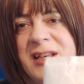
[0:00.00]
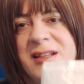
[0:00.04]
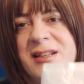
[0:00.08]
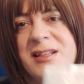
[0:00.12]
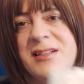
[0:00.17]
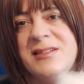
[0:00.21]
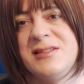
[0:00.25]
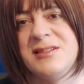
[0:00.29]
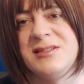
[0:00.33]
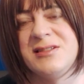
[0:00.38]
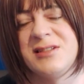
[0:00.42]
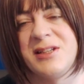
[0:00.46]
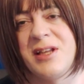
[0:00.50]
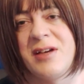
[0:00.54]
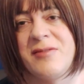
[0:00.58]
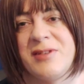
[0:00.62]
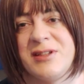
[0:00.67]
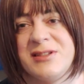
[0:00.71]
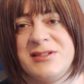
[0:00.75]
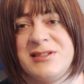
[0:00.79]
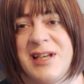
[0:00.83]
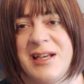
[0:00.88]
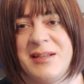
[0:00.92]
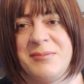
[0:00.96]
This is another
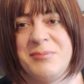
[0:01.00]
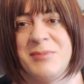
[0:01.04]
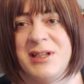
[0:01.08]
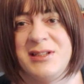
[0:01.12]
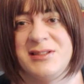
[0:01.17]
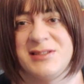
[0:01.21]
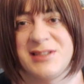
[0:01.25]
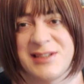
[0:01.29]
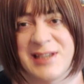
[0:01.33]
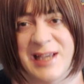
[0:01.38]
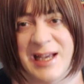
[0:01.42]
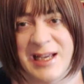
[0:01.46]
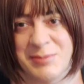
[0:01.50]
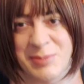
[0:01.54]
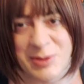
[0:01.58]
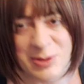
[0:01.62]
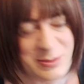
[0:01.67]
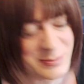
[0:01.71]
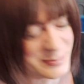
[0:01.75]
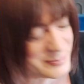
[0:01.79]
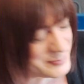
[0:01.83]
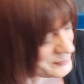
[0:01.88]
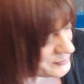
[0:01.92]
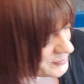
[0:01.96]
10-meter cable,
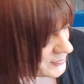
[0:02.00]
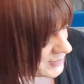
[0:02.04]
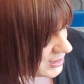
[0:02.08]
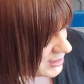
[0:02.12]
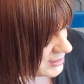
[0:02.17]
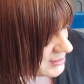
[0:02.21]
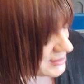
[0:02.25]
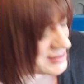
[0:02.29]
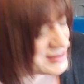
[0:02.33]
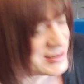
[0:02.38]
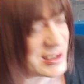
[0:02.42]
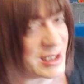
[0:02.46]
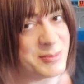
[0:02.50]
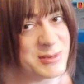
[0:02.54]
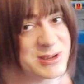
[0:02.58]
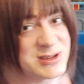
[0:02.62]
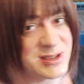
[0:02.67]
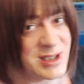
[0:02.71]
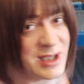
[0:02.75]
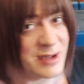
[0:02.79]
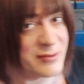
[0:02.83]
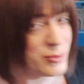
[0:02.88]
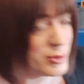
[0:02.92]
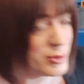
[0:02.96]
the same as the other